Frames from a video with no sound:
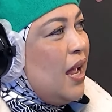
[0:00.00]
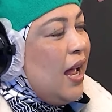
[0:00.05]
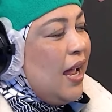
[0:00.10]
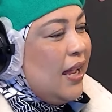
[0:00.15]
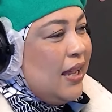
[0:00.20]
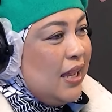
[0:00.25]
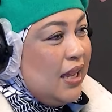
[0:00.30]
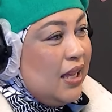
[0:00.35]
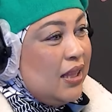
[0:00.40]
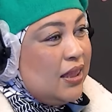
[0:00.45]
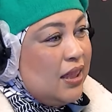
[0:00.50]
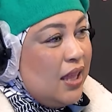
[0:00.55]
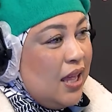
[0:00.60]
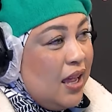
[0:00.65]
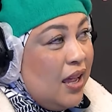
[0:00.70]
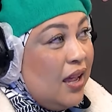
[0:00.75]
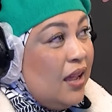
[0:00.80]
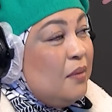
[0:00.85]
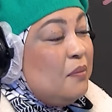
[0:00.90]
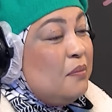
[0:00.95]
I get
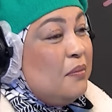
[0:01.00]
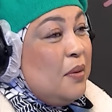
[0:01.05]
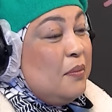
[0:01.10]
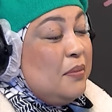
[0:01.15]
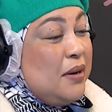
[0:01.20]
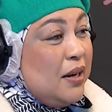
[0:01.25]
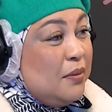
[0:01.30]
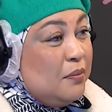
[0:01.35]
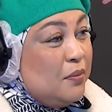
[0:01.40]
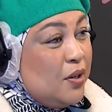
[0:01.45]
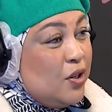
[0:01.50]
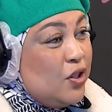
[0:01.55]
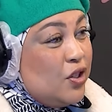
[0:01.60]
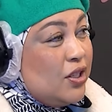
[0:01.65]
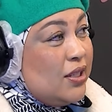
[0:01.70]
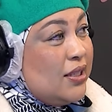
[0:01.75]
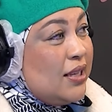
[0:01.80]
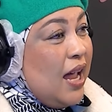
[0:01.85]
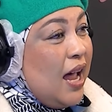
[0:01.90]
there, my blood pressure's